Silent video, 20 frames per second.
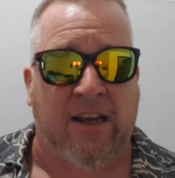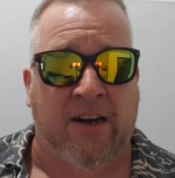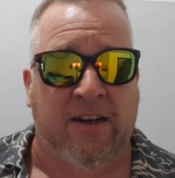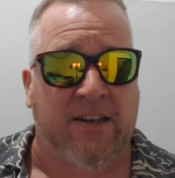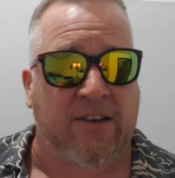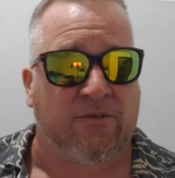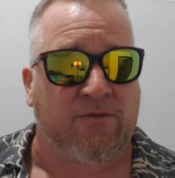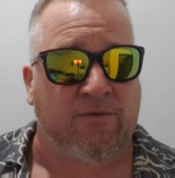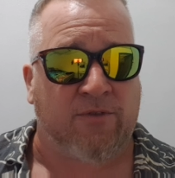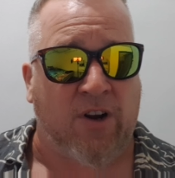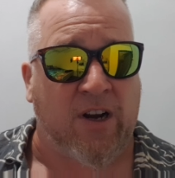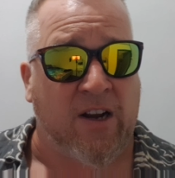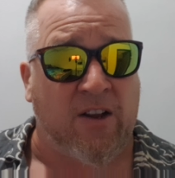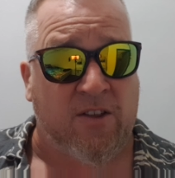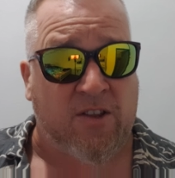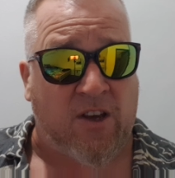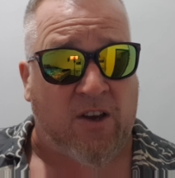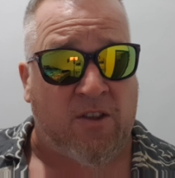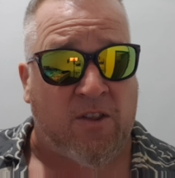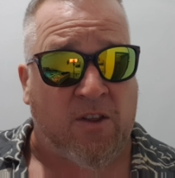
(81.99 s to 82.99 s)
I didn't
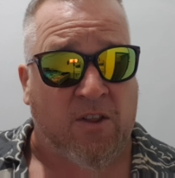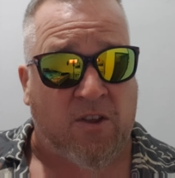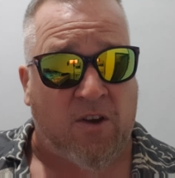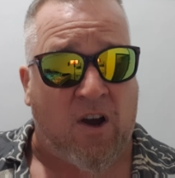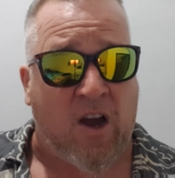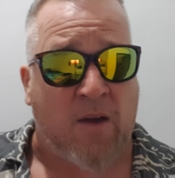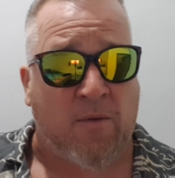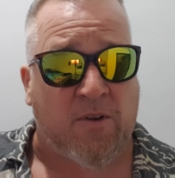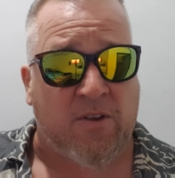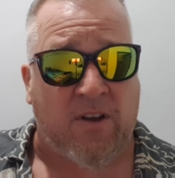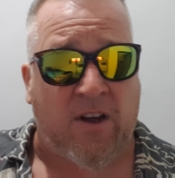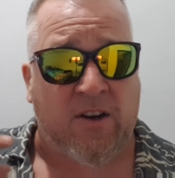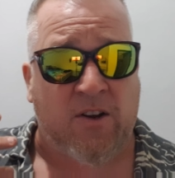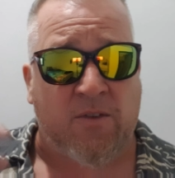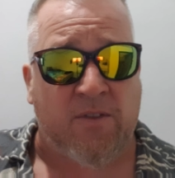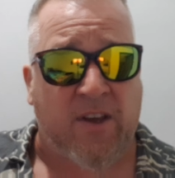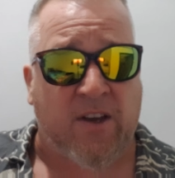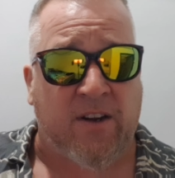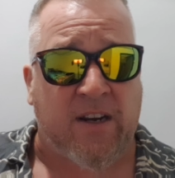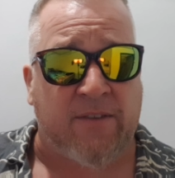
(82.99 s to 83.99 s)
realize it at the time because I don't
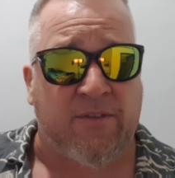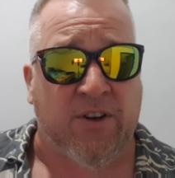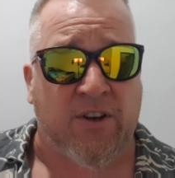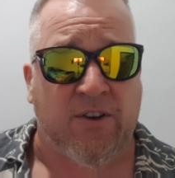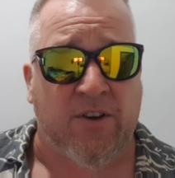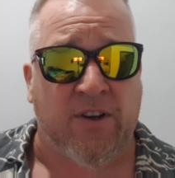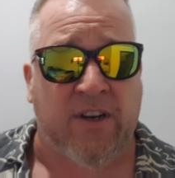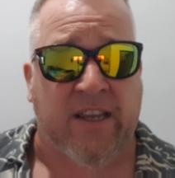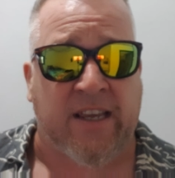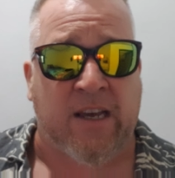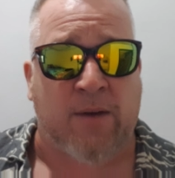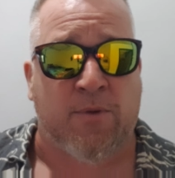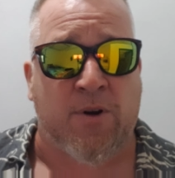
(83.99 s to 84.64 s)
think I'd even heard it yet,